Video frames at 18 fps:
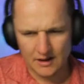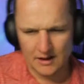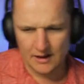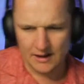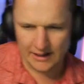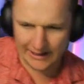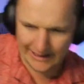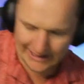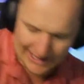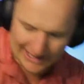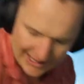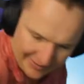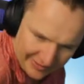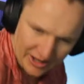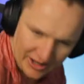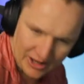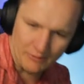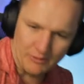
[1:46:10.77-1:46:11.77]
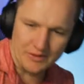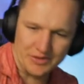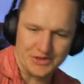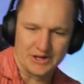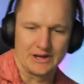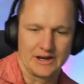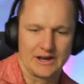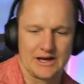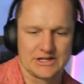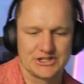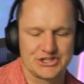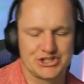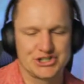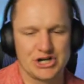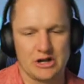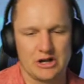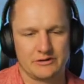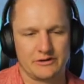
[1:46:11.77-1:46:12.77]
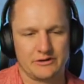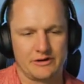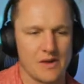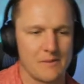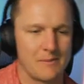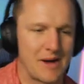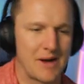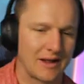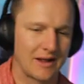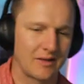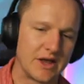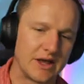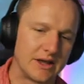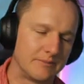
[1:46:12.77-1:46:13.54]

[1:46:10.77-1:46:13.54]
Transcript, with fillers: Nketiah with a nice shoulder in the back there.